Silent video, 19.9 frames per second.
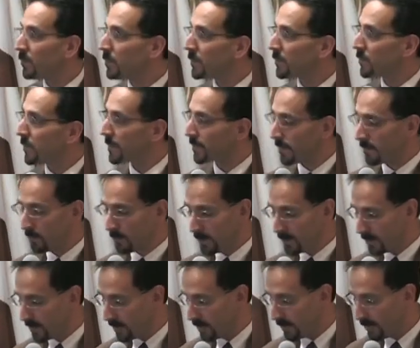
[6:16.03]
restricted in what
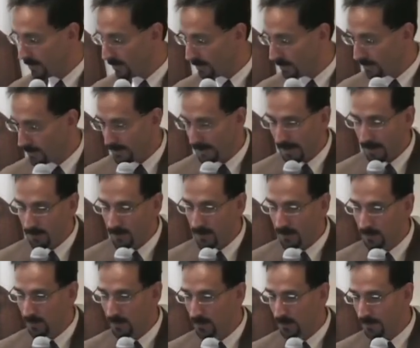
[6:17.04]
you can and how you
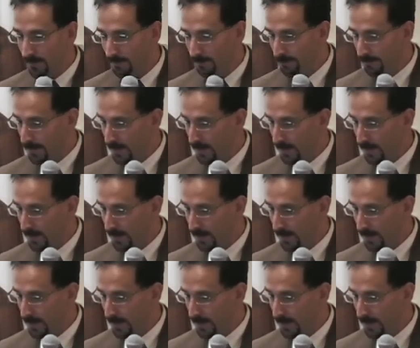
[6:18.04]
can use them.